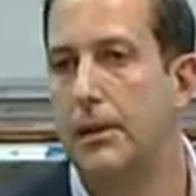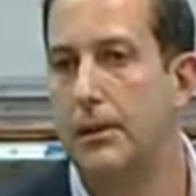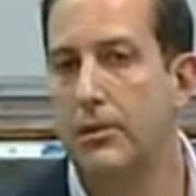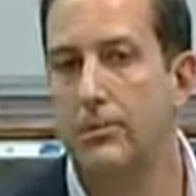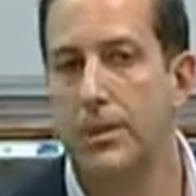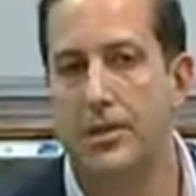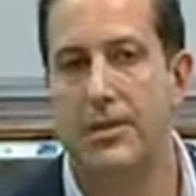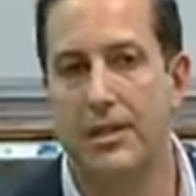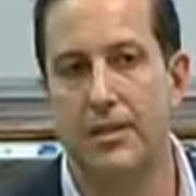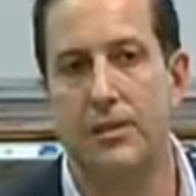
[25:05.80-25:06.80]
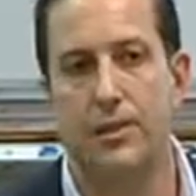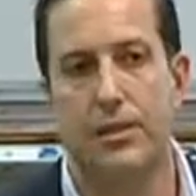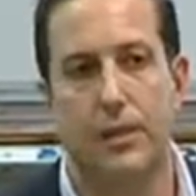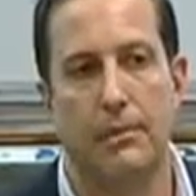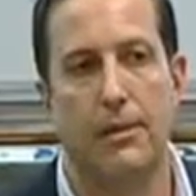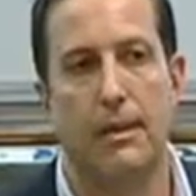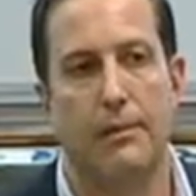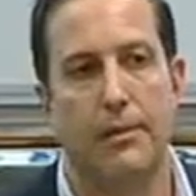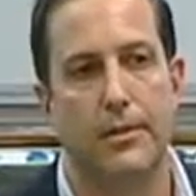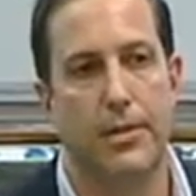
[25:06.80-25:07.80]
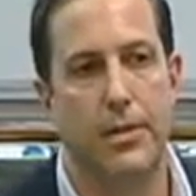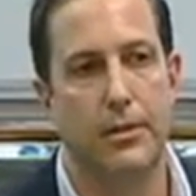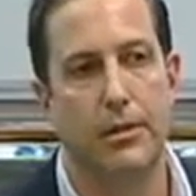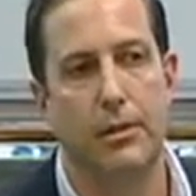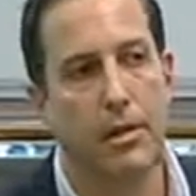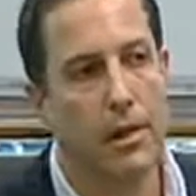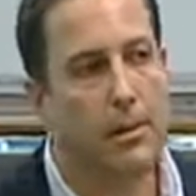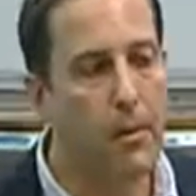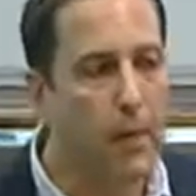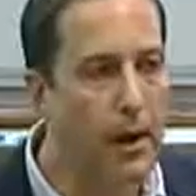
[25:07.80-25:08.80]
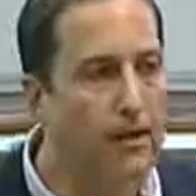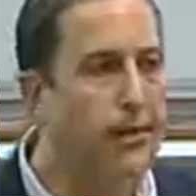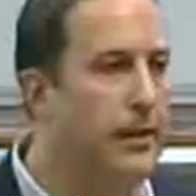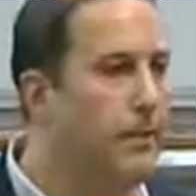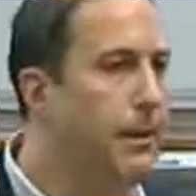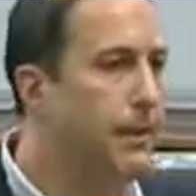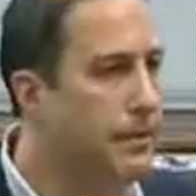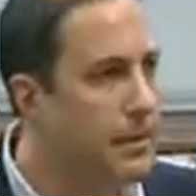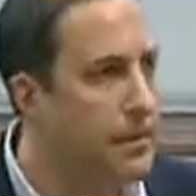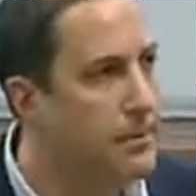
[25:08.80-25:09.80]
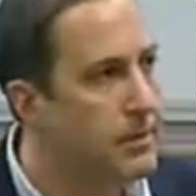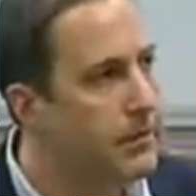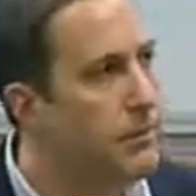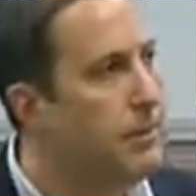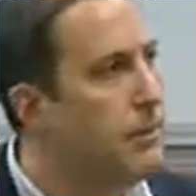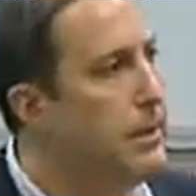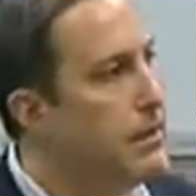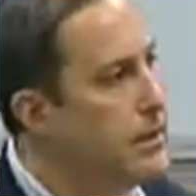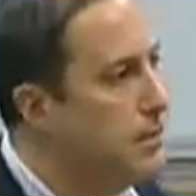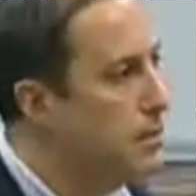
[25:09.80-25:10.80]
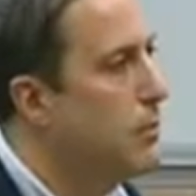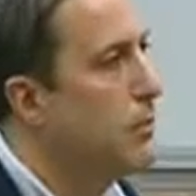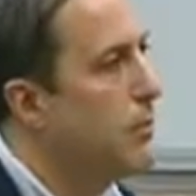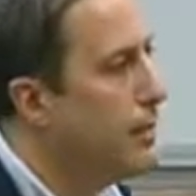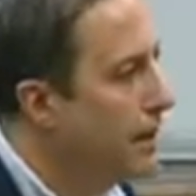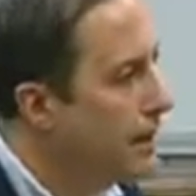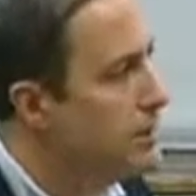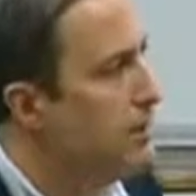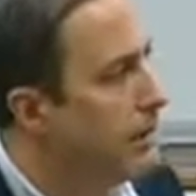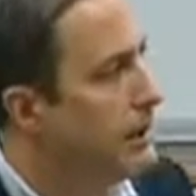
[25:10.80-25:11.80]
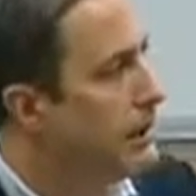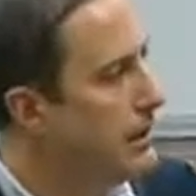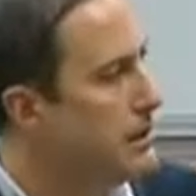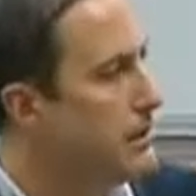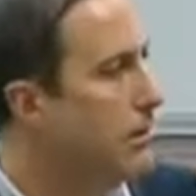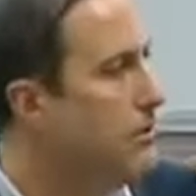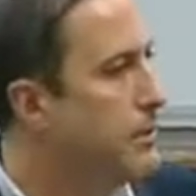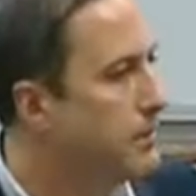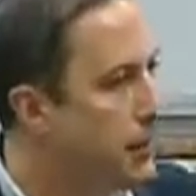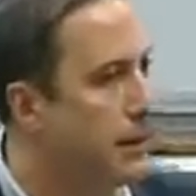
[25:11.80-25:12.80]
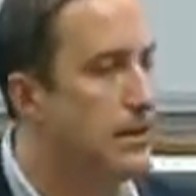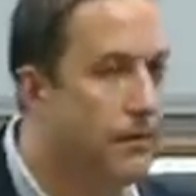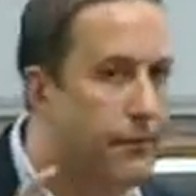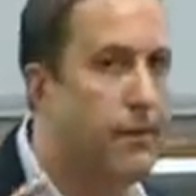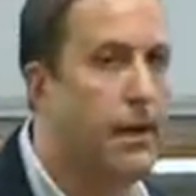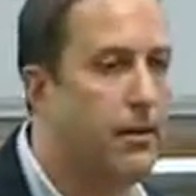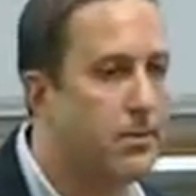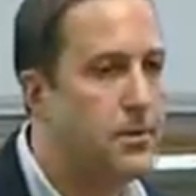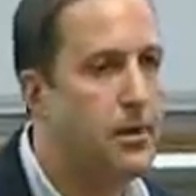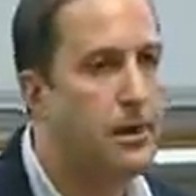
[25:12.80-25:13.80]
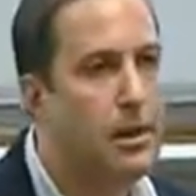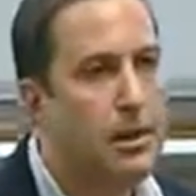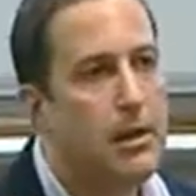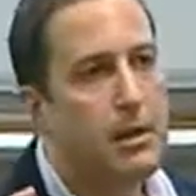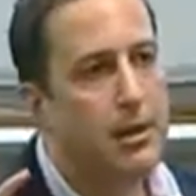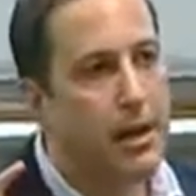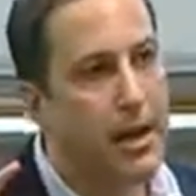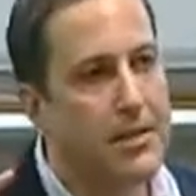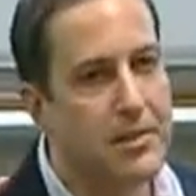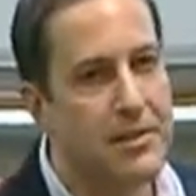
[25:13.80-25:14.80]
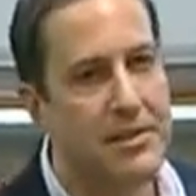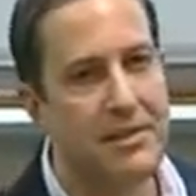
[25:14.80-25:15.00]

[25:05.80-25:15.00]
It took me 6 years to come to that realization. But when I think about the types of human beings in this world that I actually want my kids to grow up to be, except for Matt Armstrong, you guys...